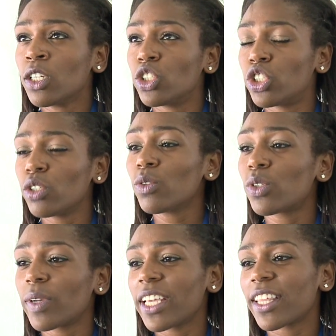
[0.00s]
June
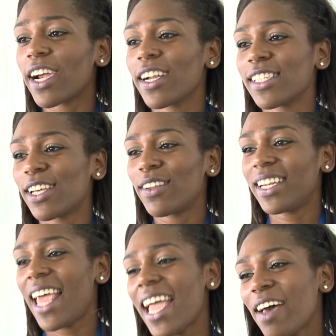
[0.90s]
23rd, so the
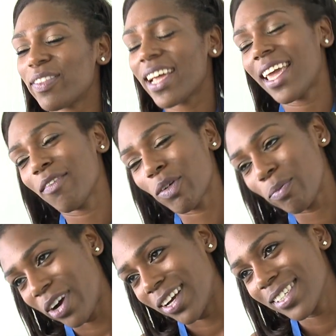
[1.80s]
day after I came from
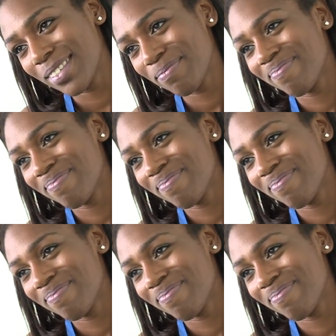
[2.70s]
Brooks.